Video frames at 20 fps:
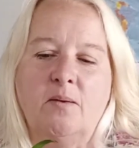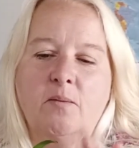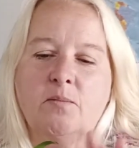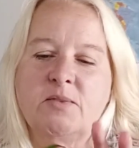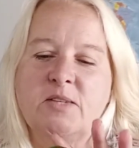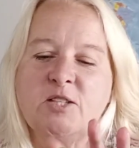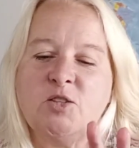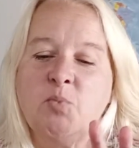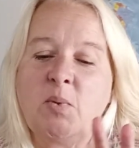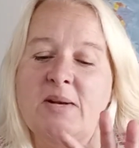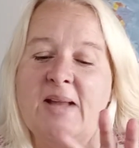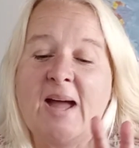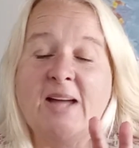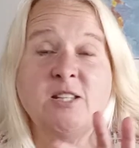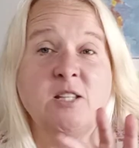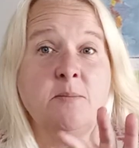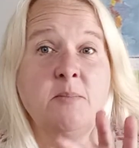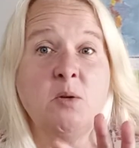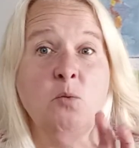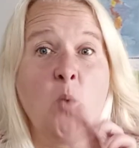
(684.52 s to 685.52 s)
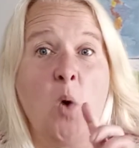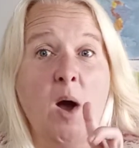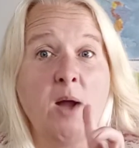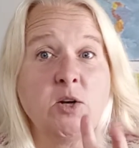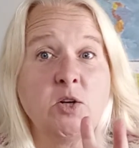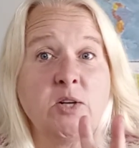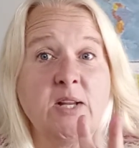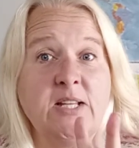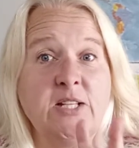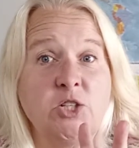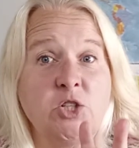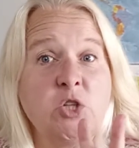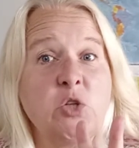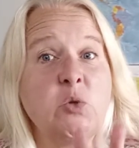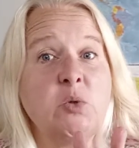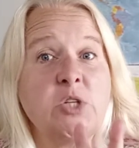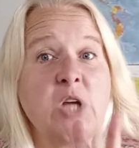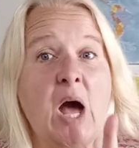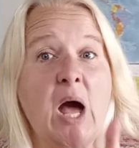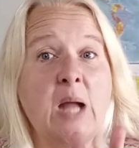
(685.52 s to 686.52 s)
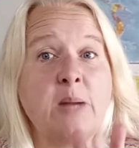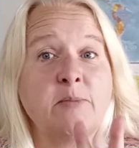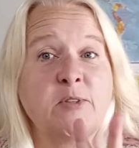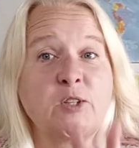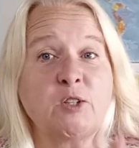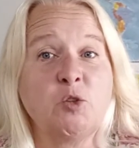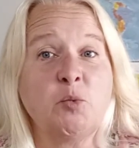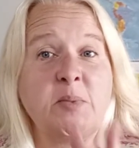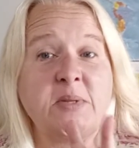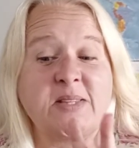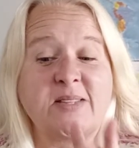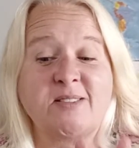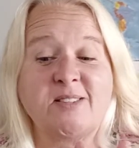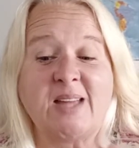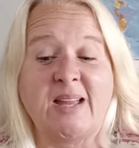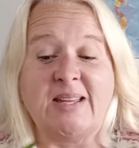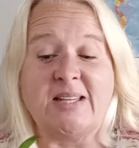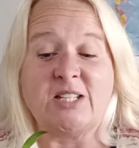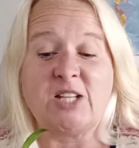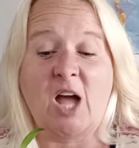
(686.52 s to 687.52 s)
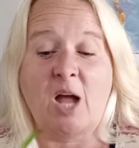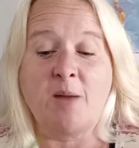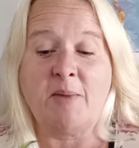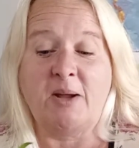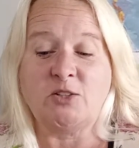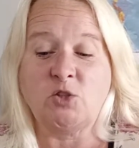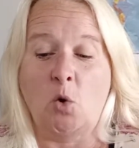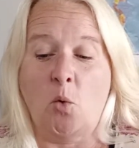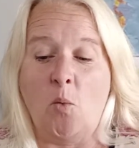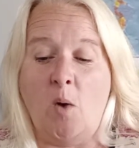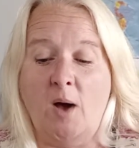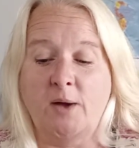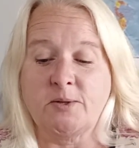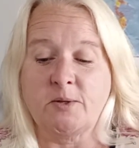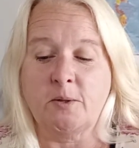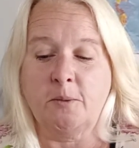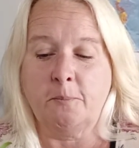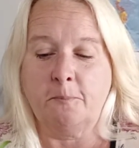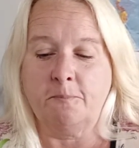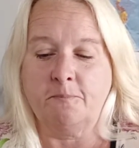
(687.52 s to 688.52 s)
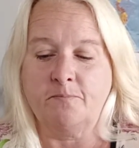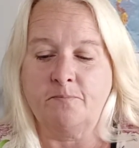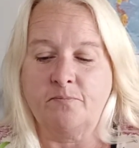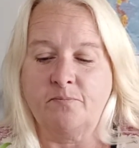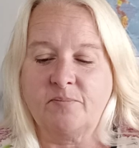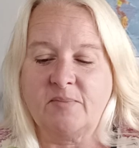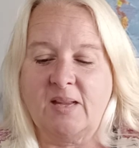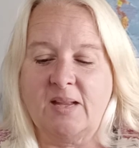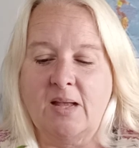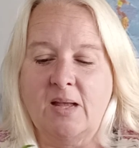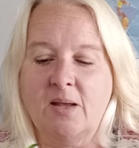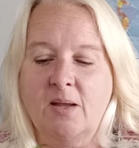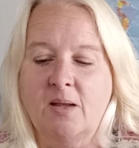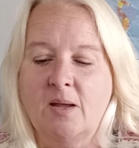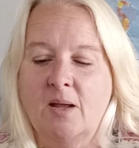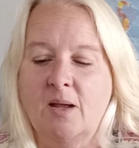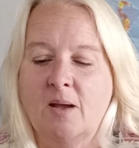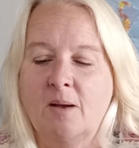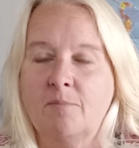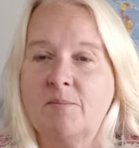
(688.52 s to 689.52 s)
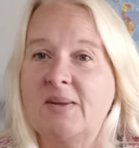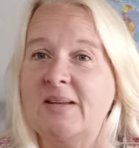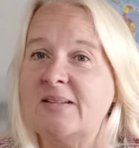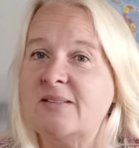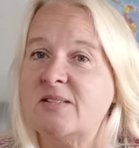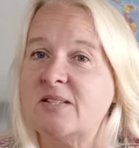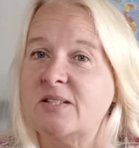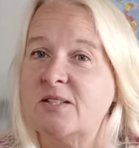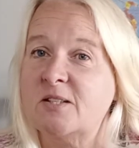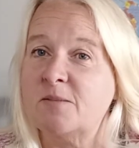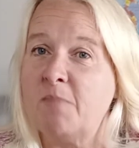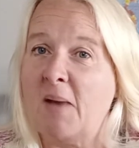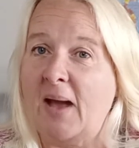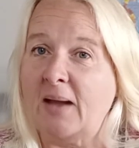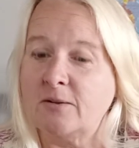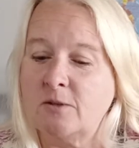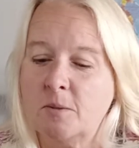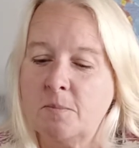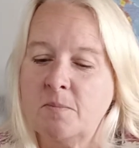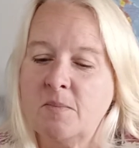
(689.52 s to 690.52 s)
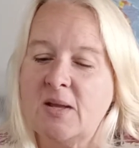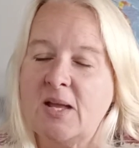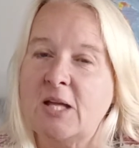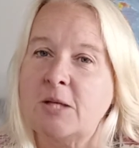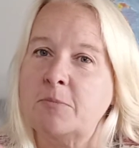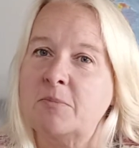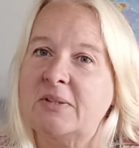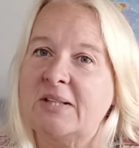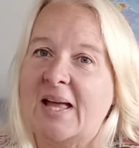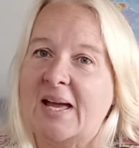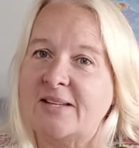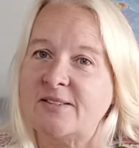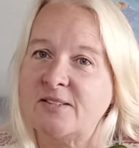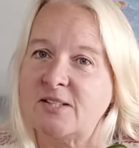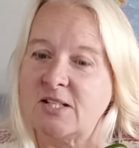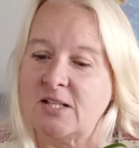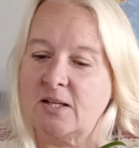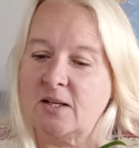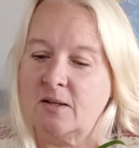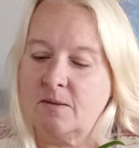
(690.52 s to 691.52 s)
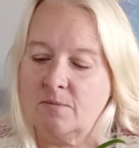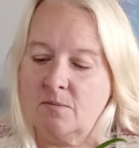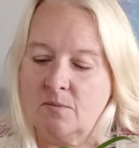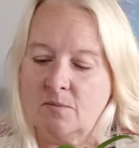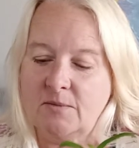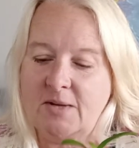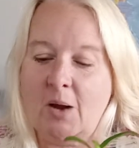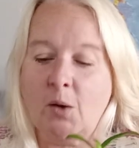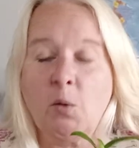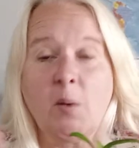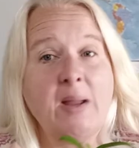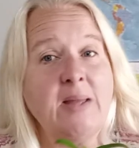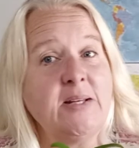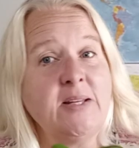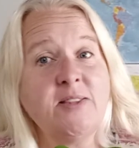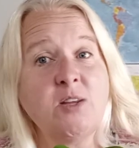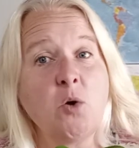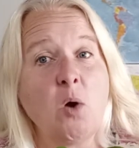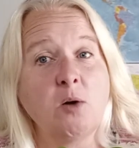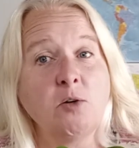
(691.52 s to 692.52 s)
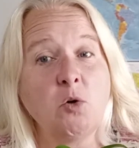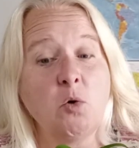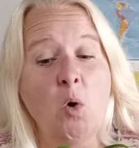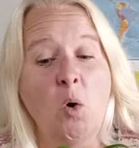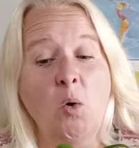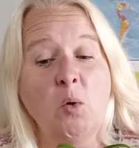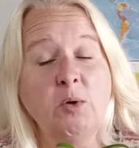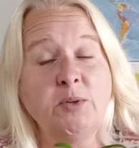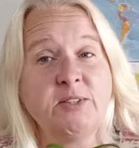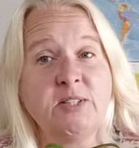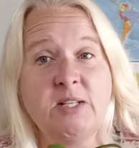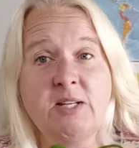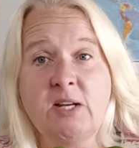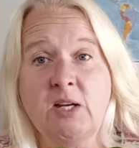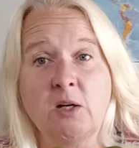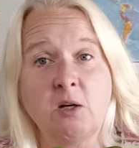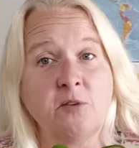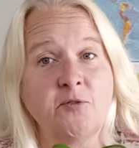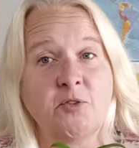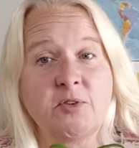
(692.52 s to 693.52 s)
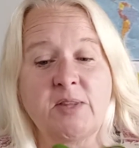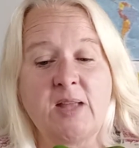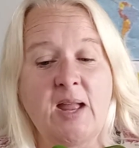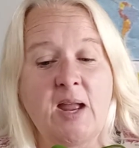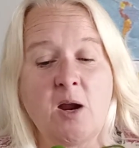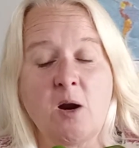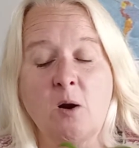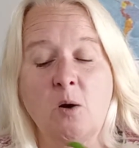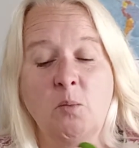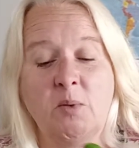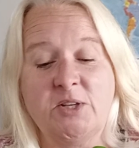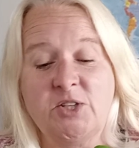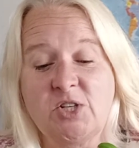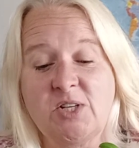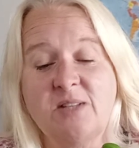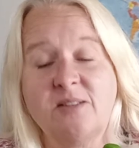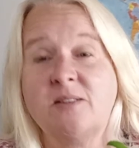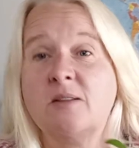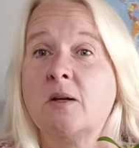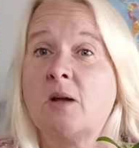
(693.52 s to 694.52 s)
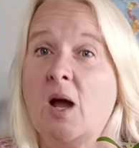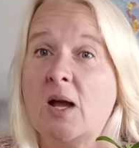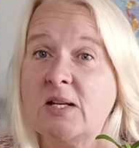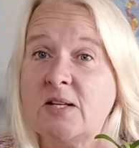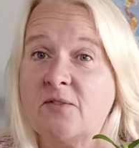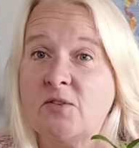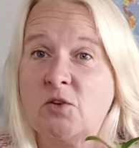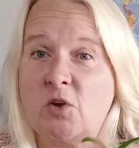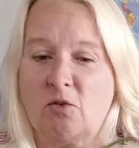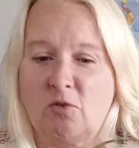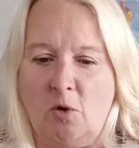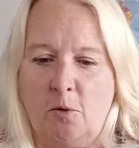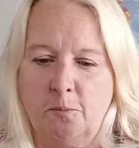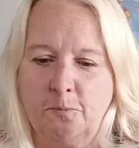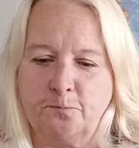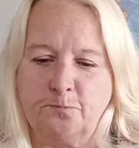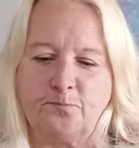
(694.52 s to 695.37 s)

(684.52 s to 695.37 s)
This one hasn't been watered in 2 times. This will be the second time I don't water. It's in sphagnum, in plastic. Now, granted, there are no holes in here for the air, which is kind of a no-no.